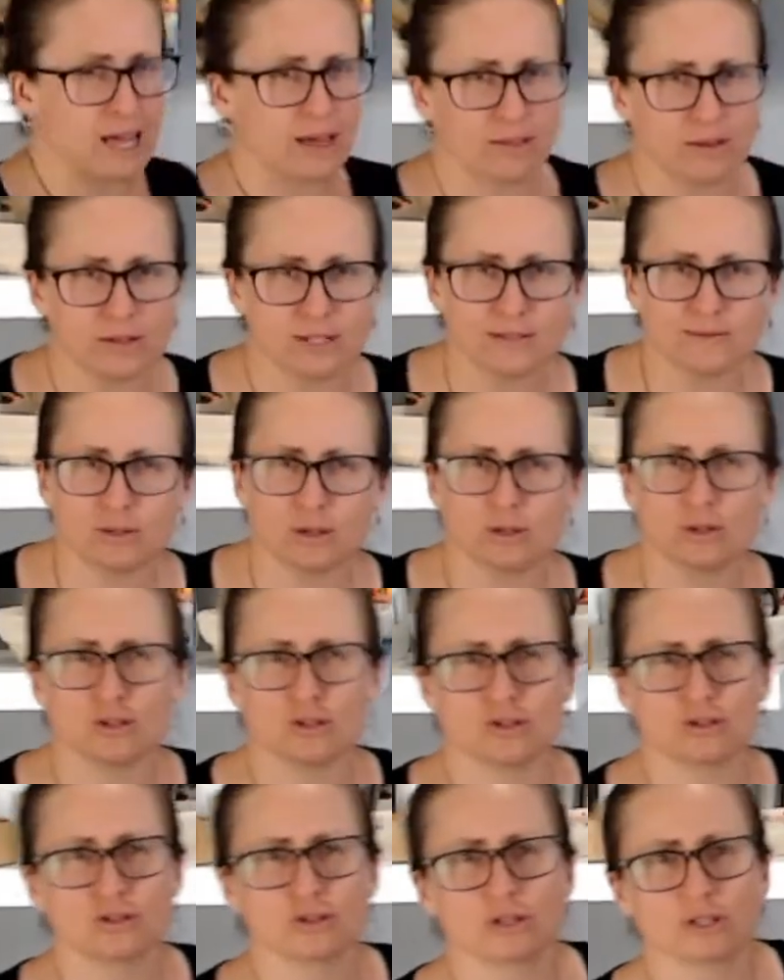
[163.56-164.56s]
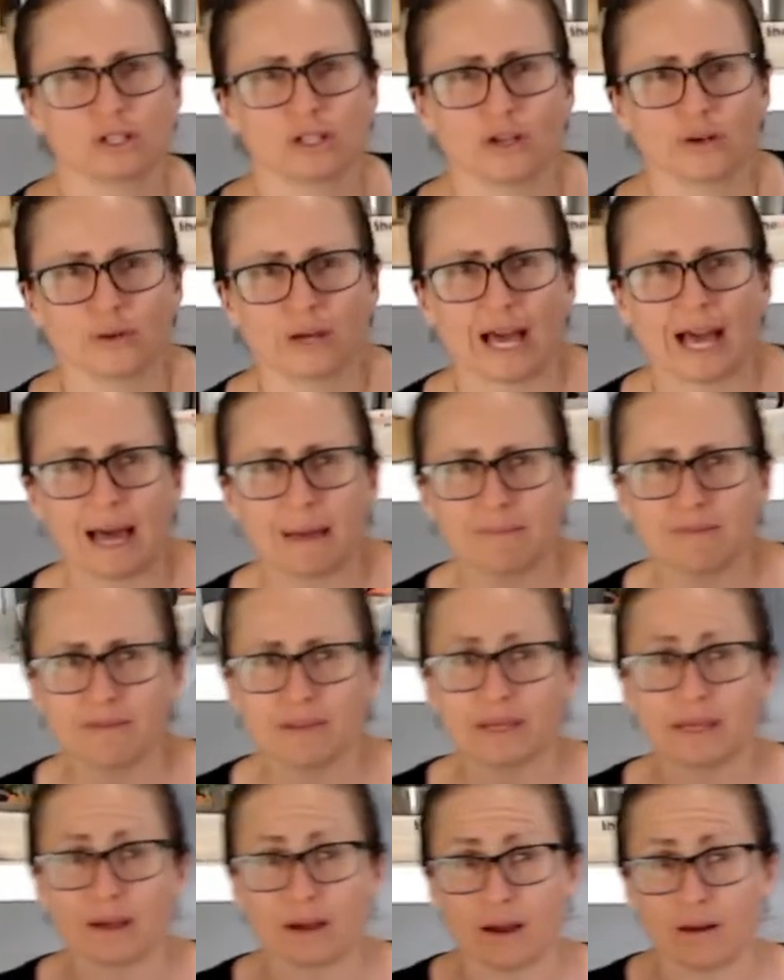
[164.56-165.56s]
those of you who do the low carb
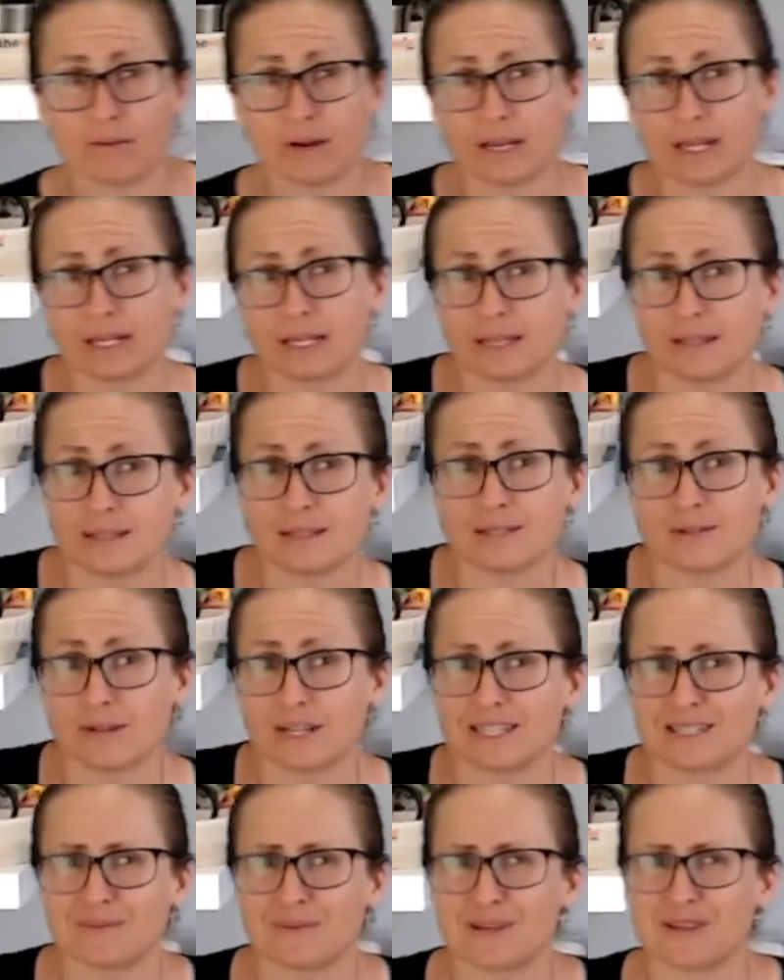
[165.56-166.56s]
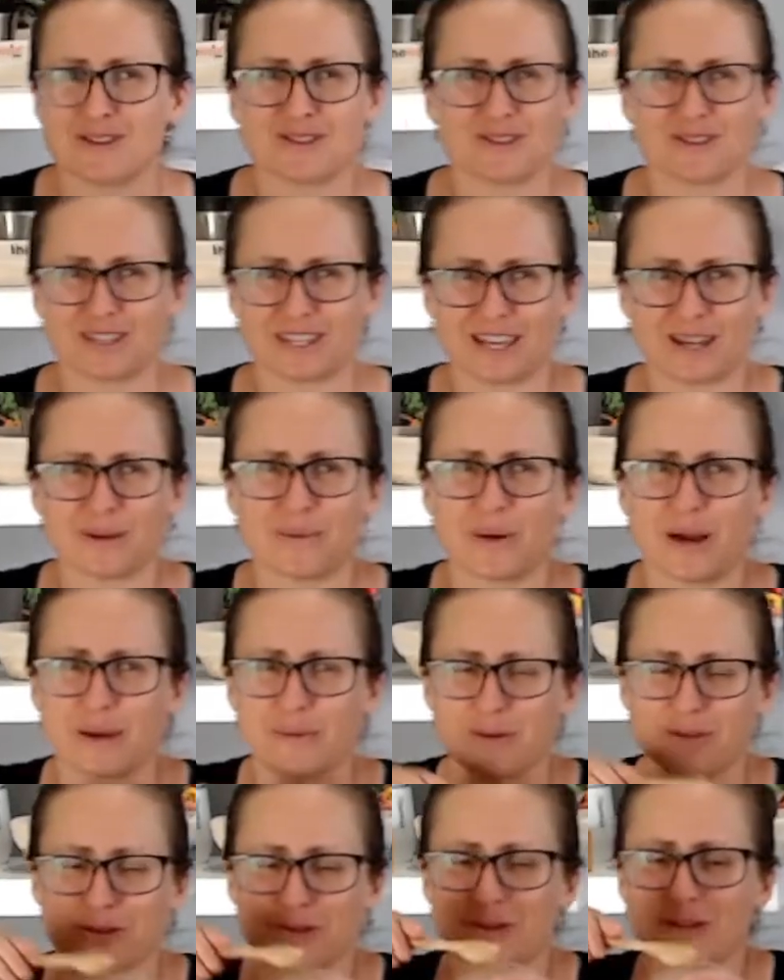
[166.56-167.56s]
thing, I reckon in this recipe you could get away
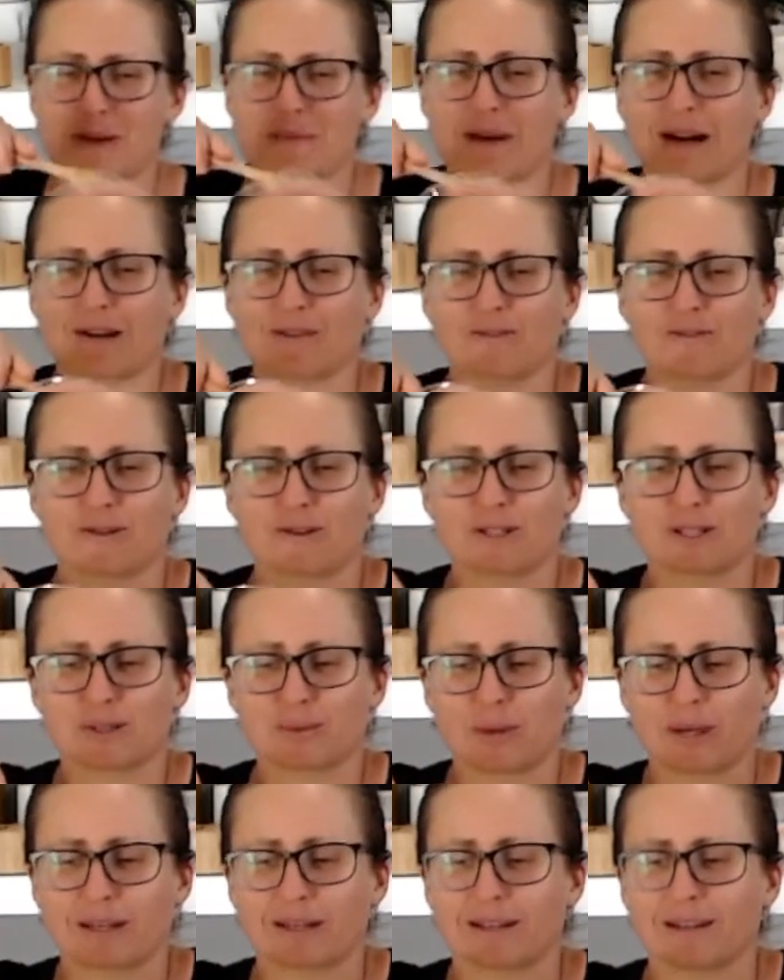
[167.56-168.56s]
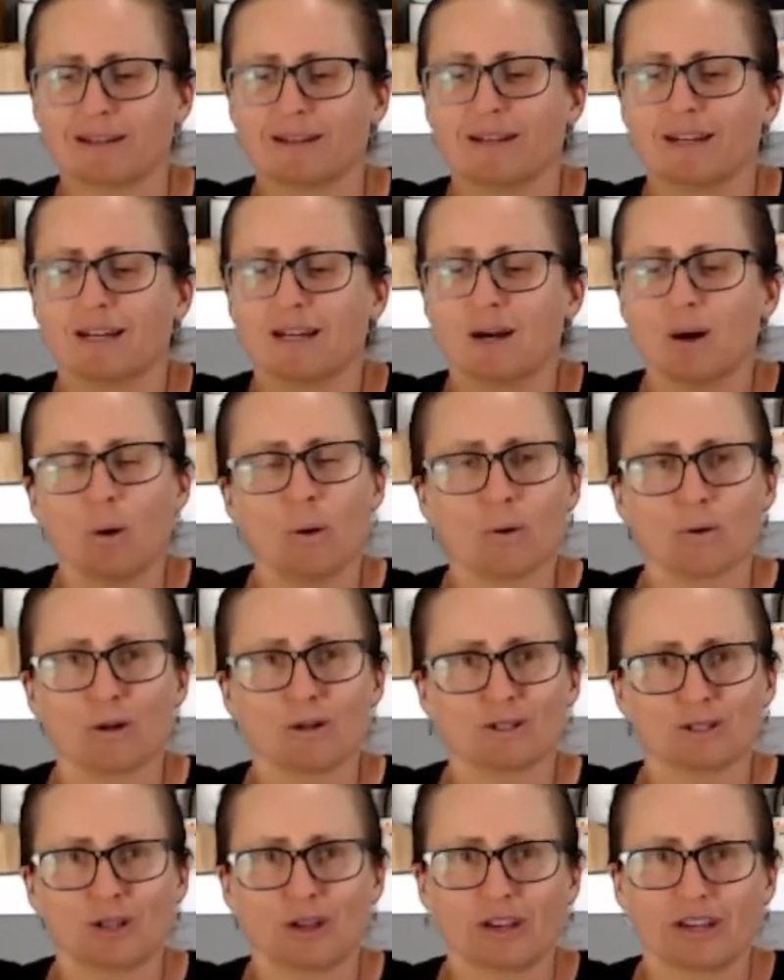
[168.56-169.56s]
with doing your monk fruit sweetener or
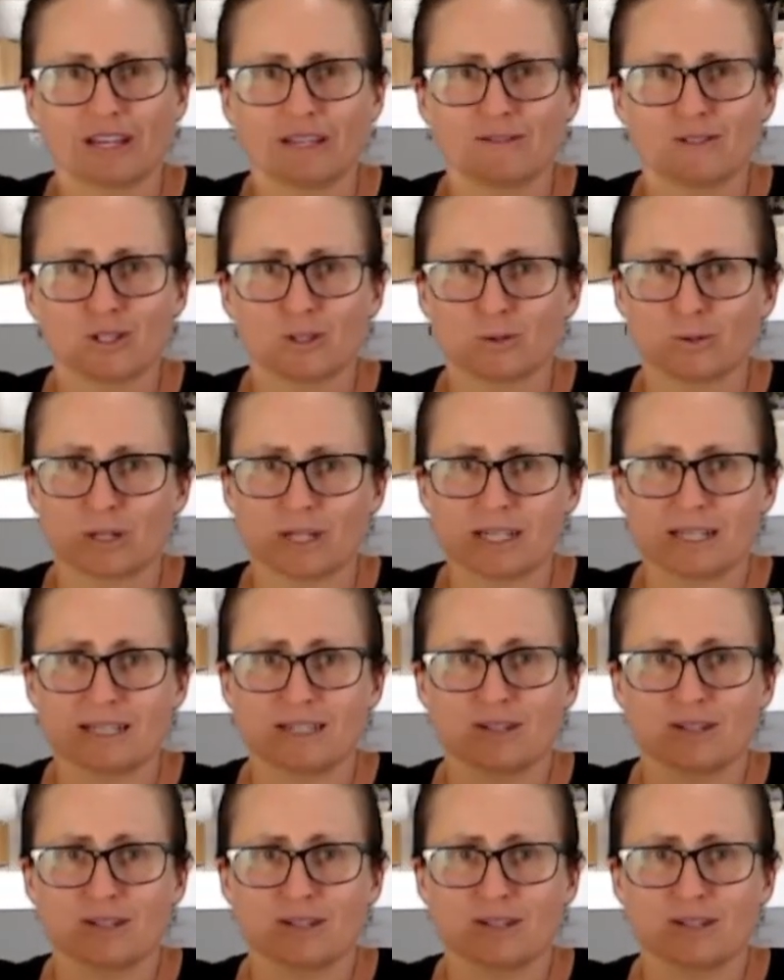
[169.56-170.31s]
alternative sugars.